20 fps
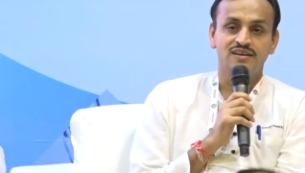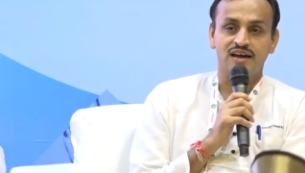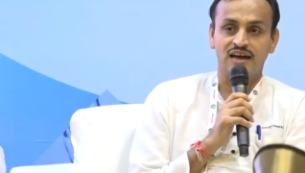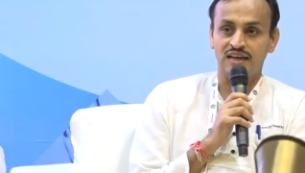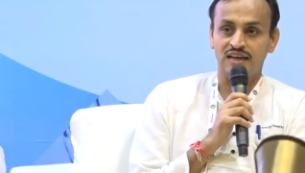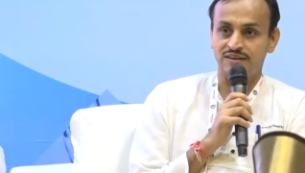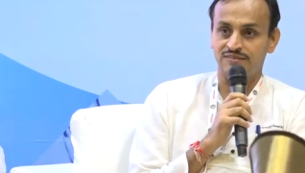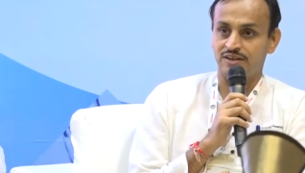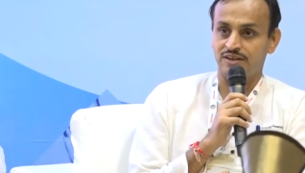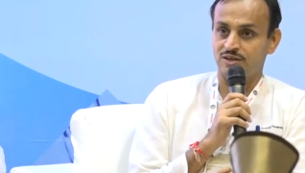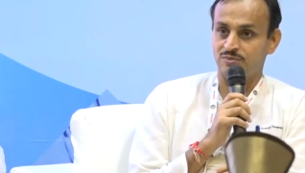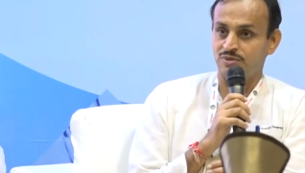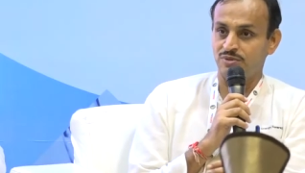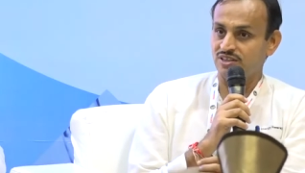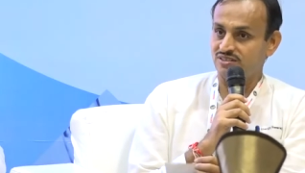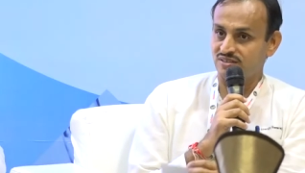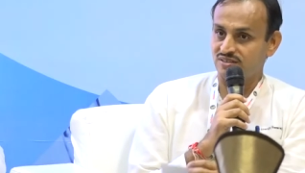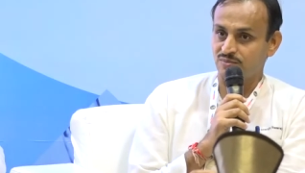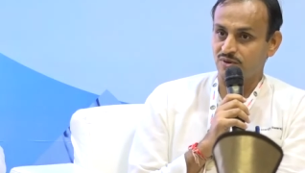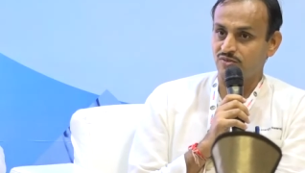I live in a
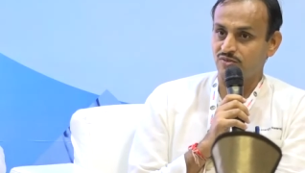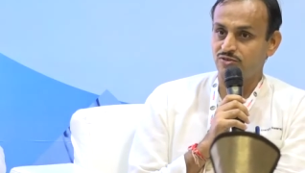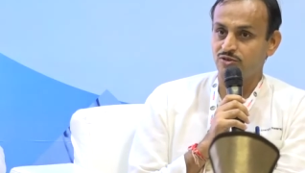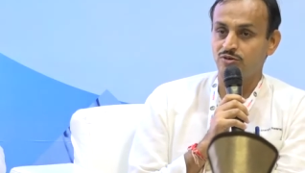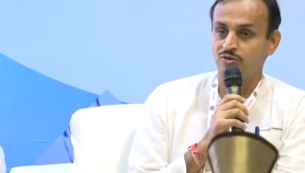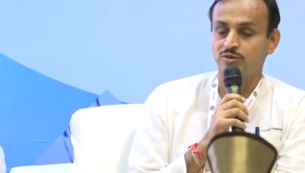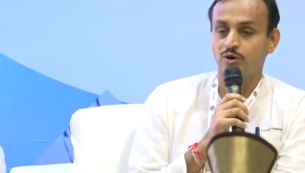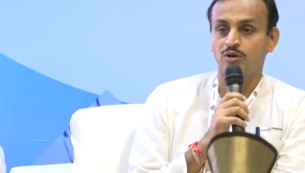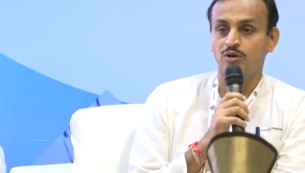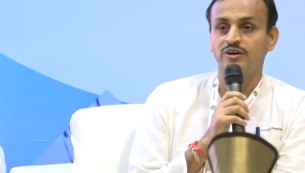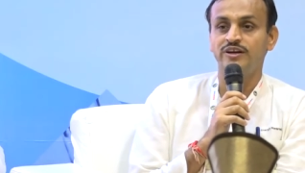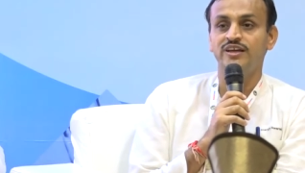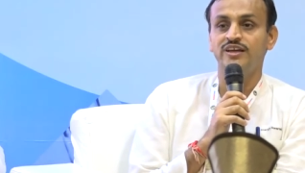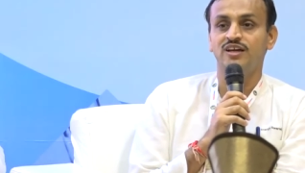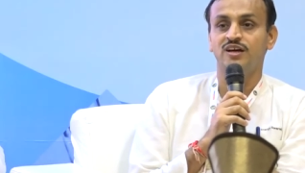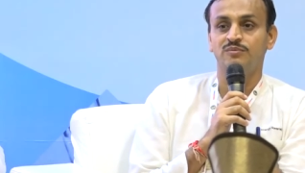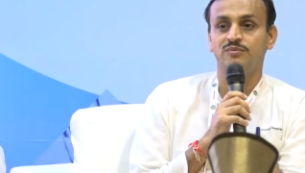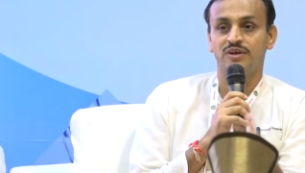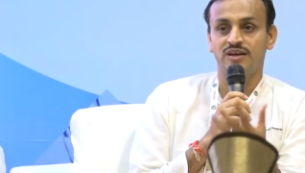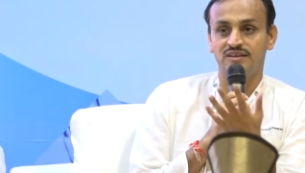bus. Some of you have already
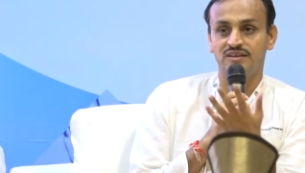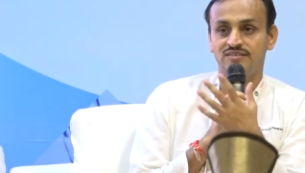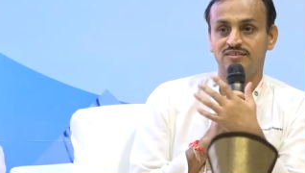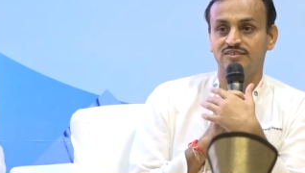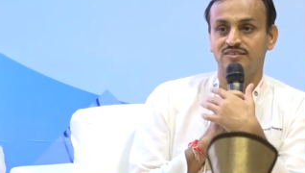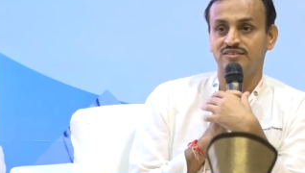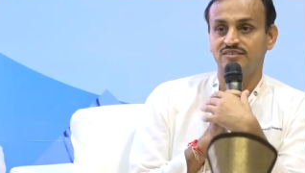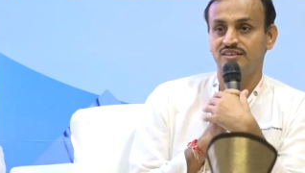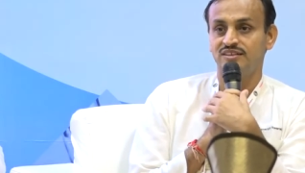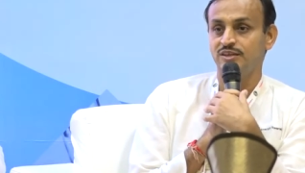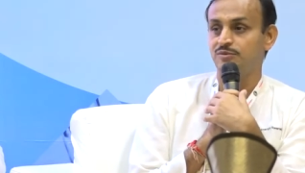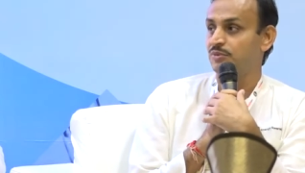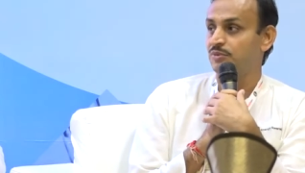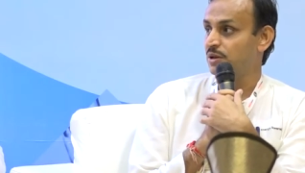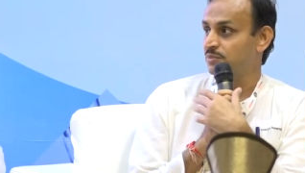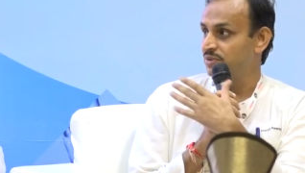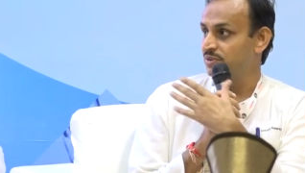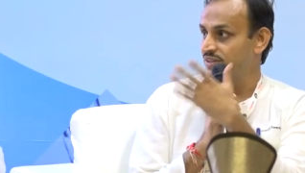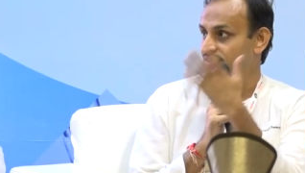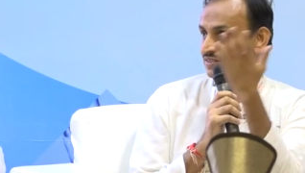come and seen
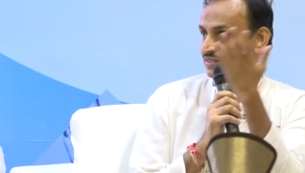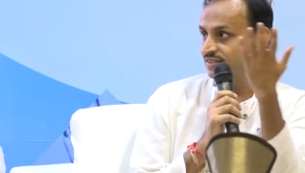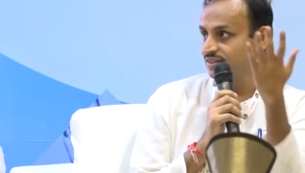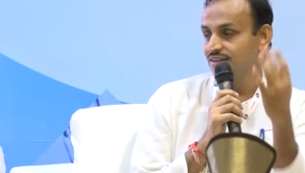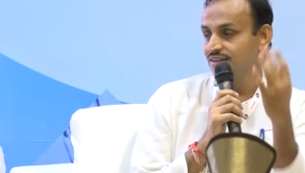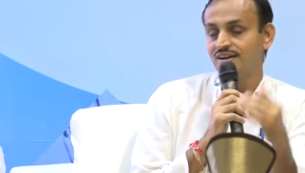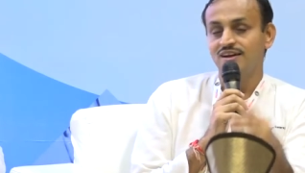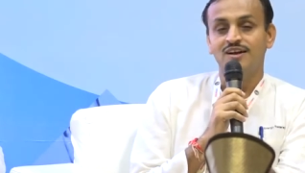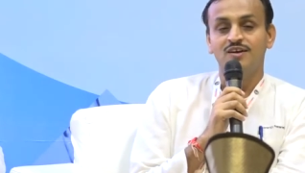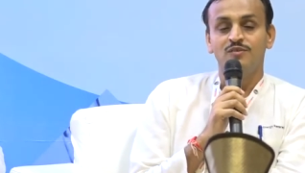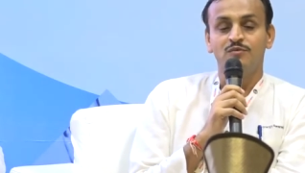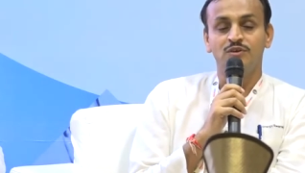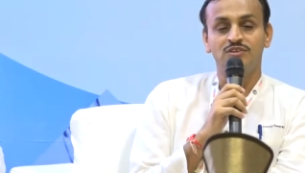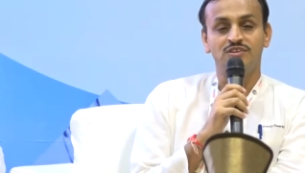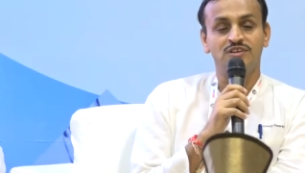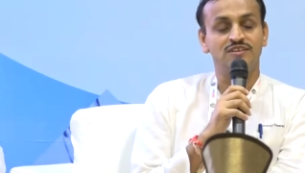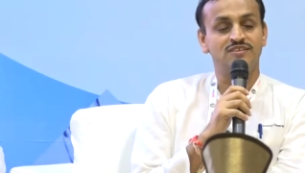my bus, which